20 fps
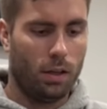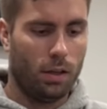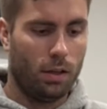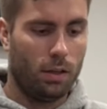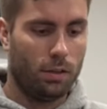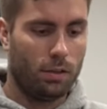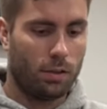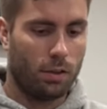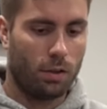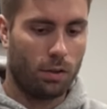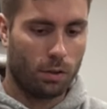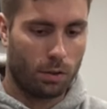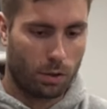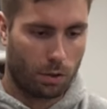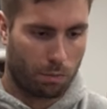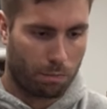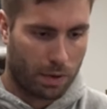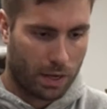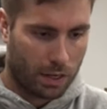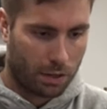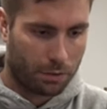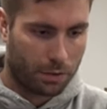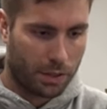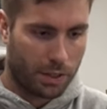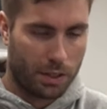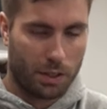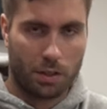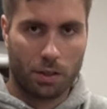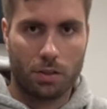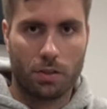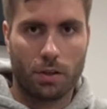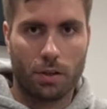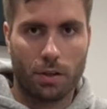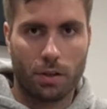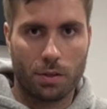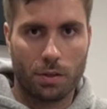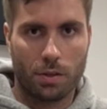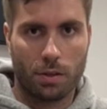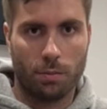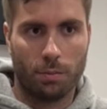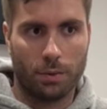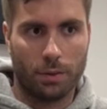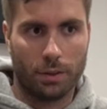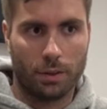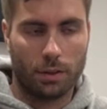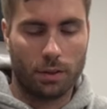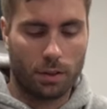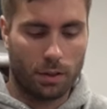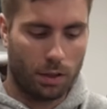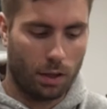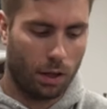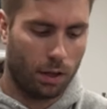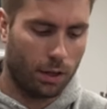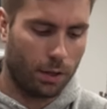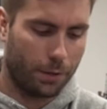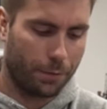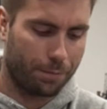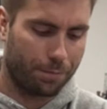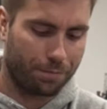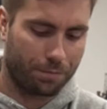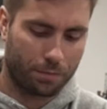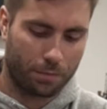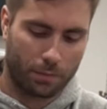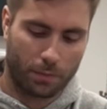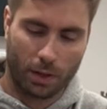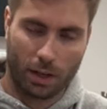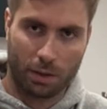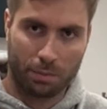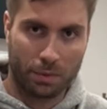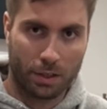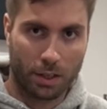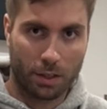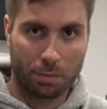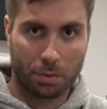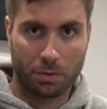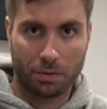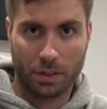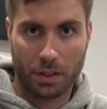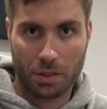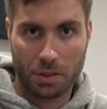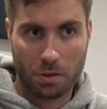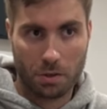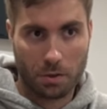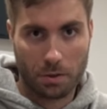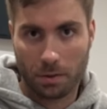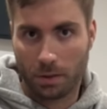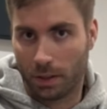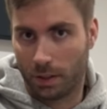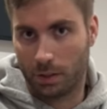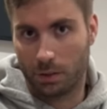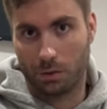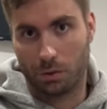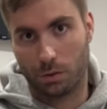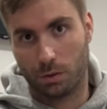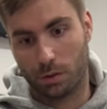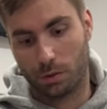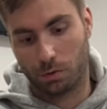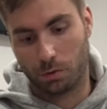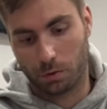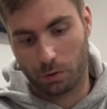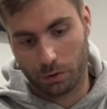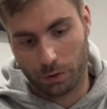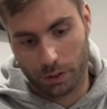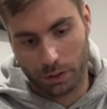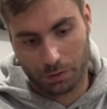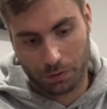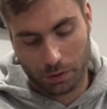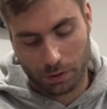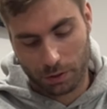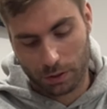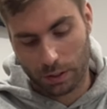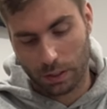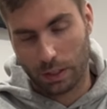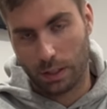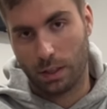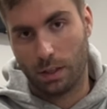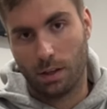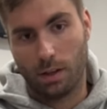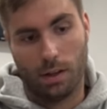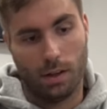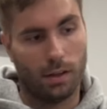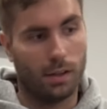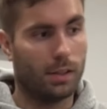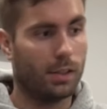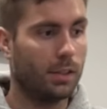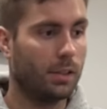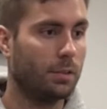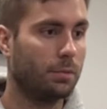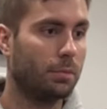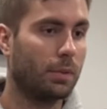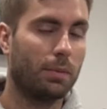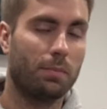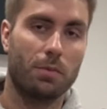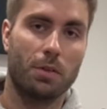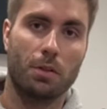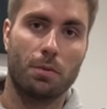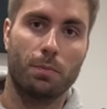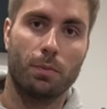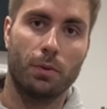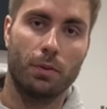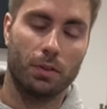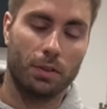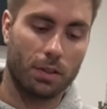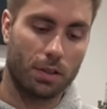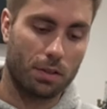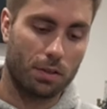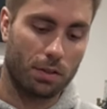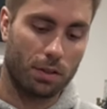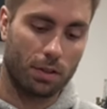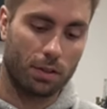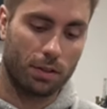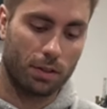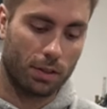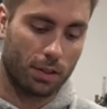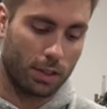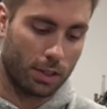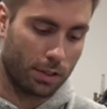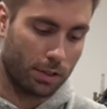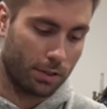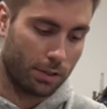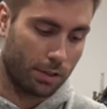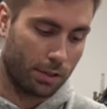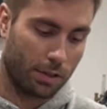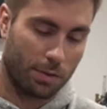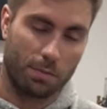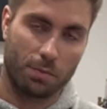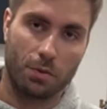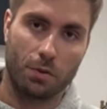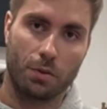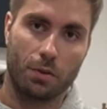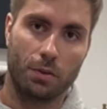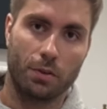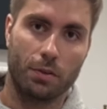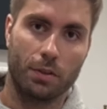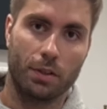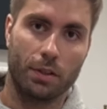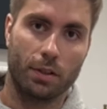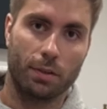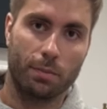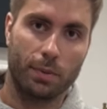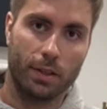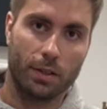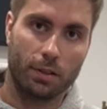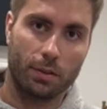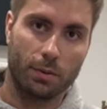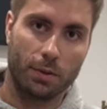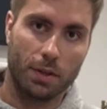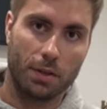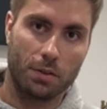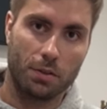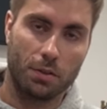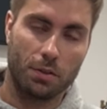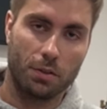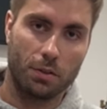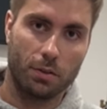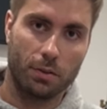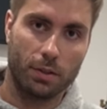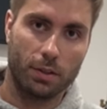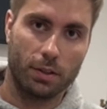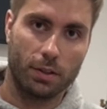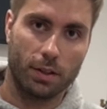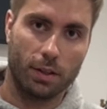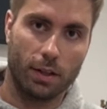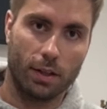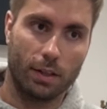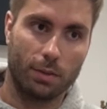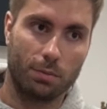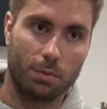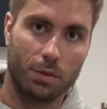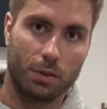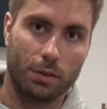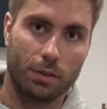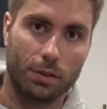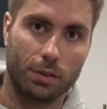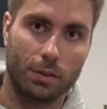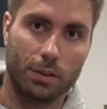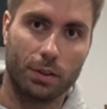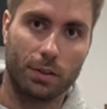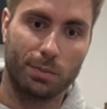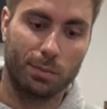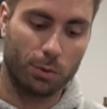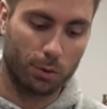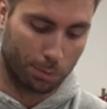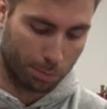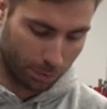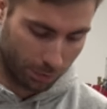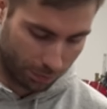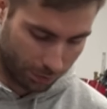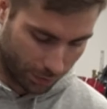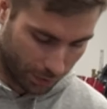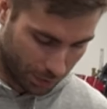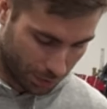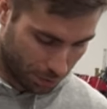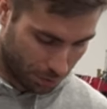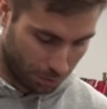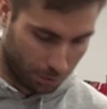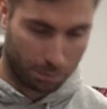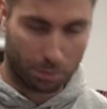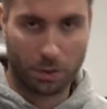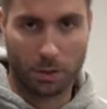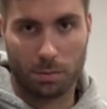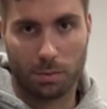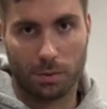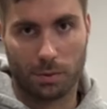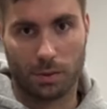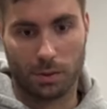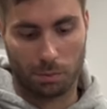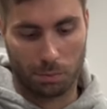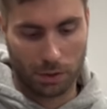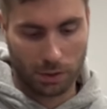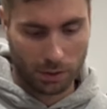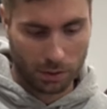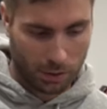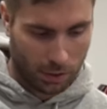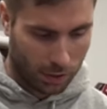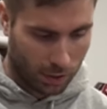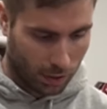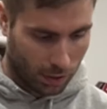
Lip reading: So about ready to start assembling. I'm not a professional. I don't do this for a living. I'm just putting this thing together. I'm sure there are better ways to do it. I'm sure there are more professional people than me.